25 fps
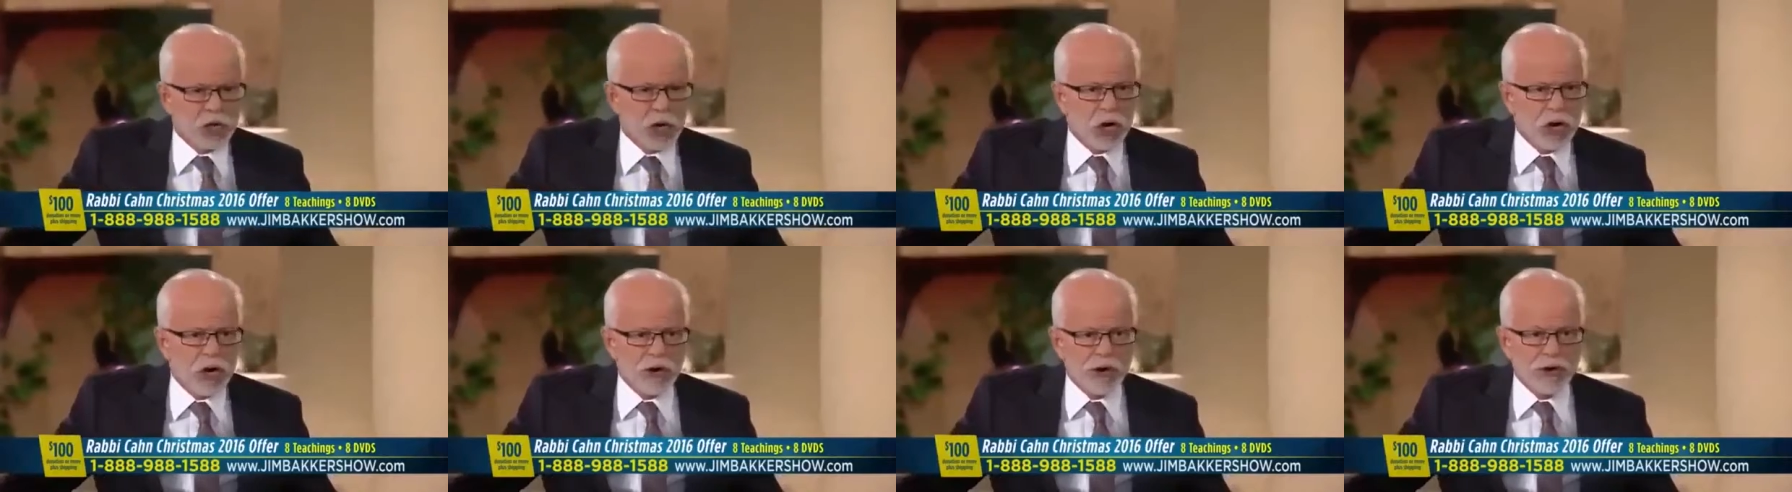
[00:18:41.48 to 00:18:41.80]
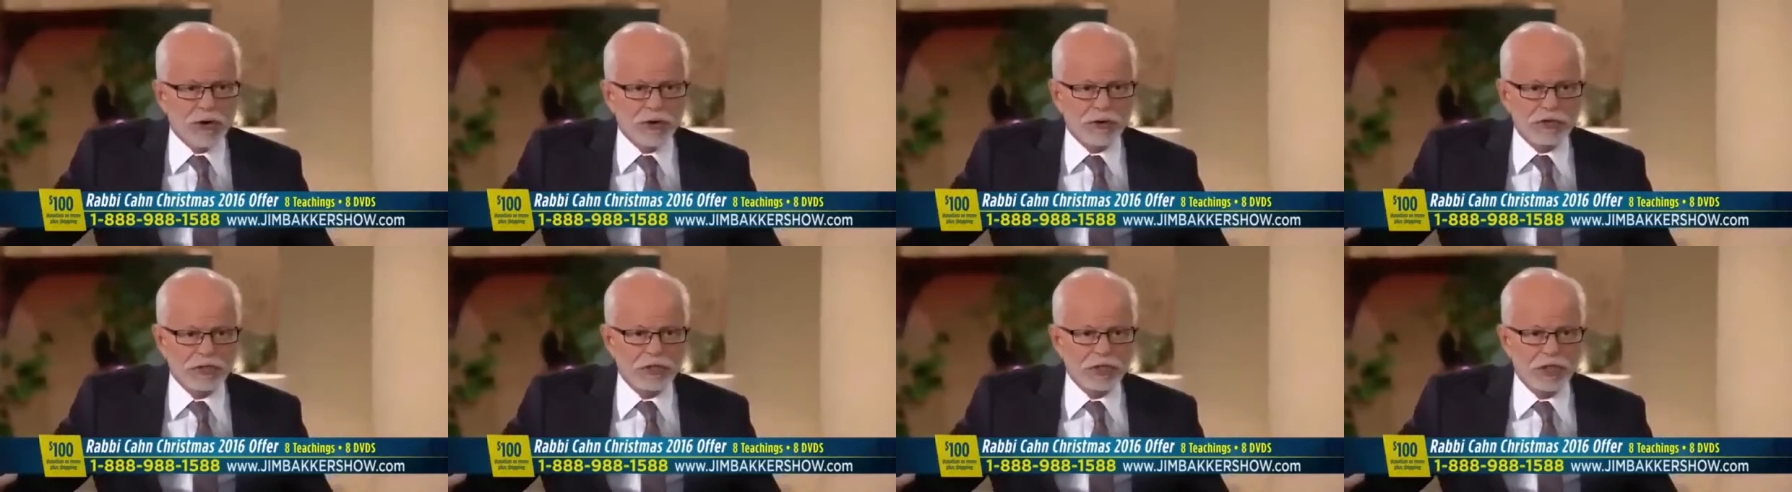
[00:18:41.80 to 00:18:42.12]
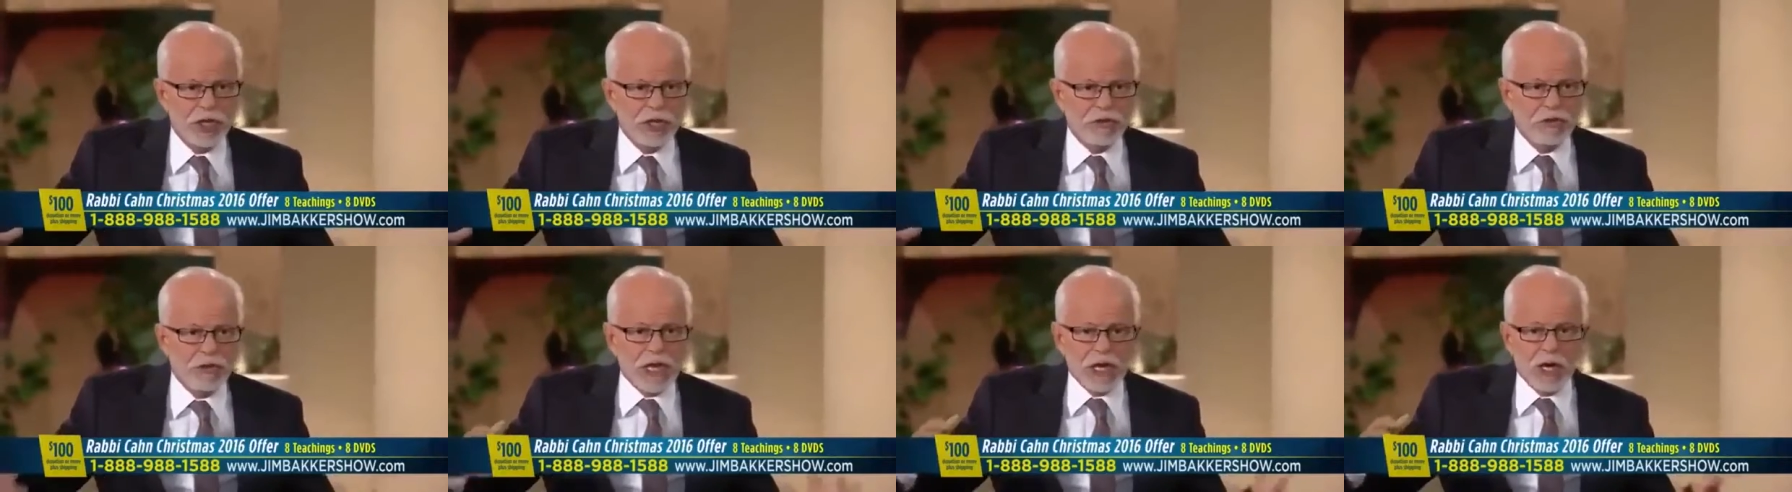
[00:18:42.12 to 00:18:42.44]

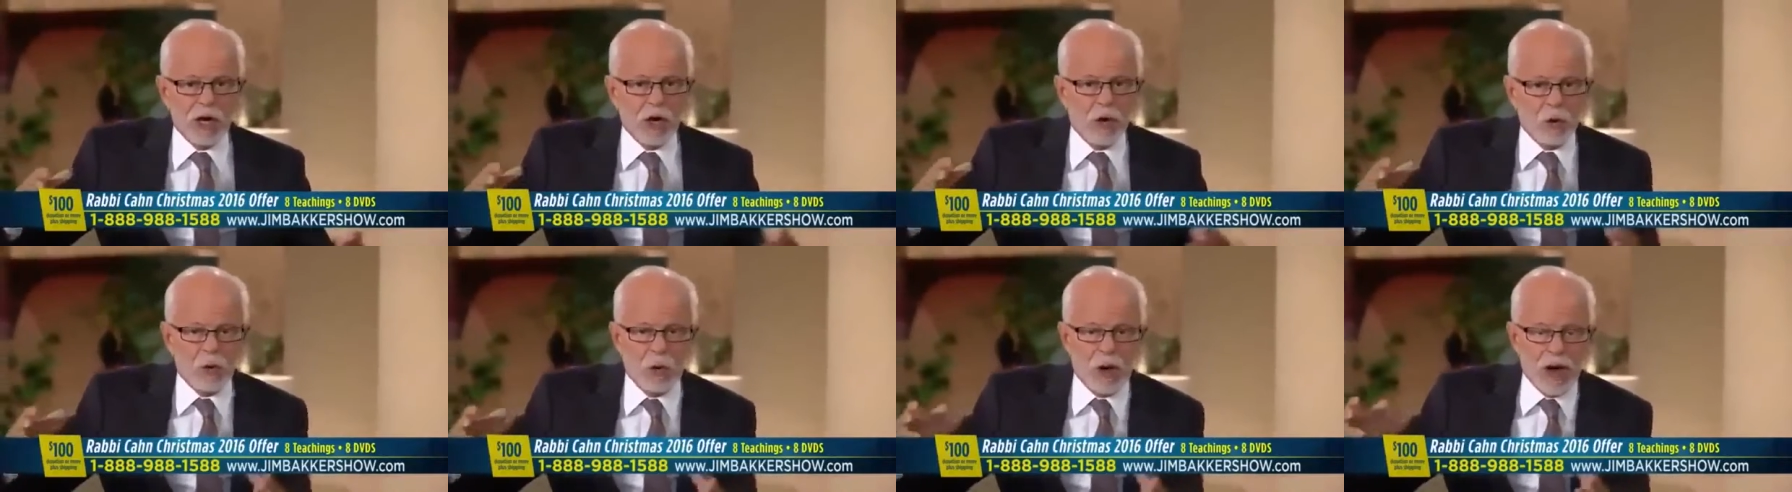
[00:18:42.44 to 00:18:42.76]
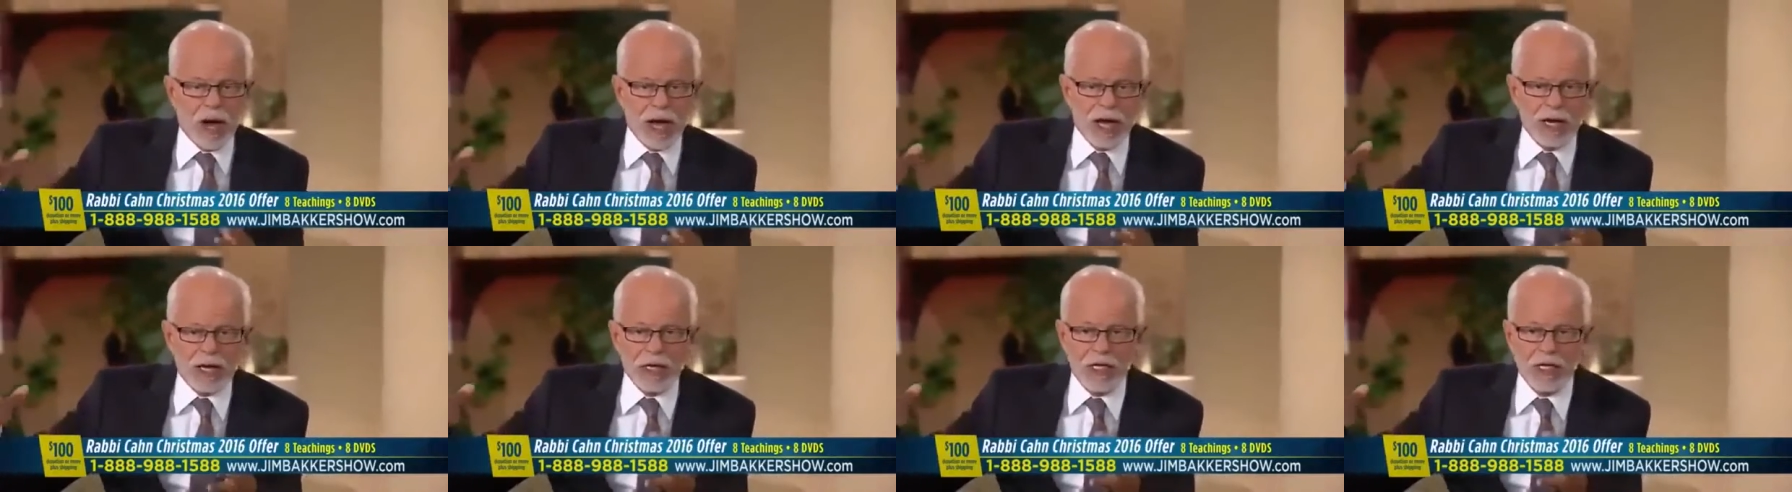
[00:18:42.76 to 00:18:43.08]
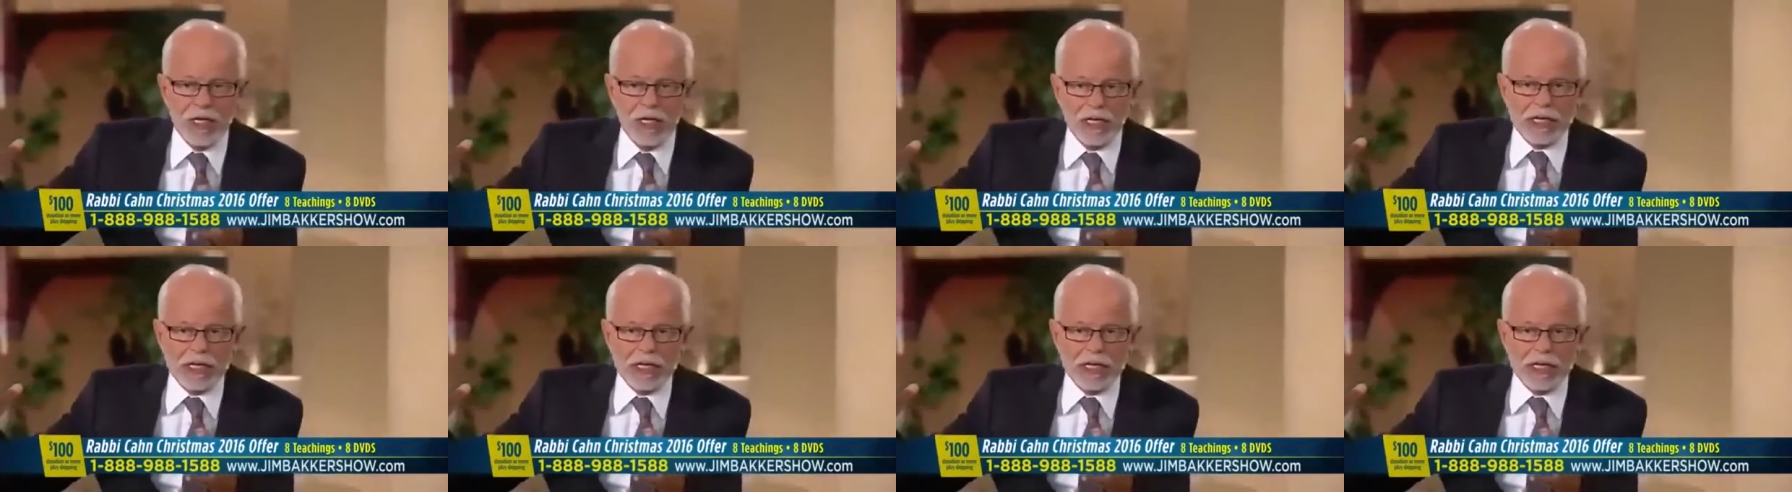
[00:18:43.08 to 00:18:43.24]
church. They don't want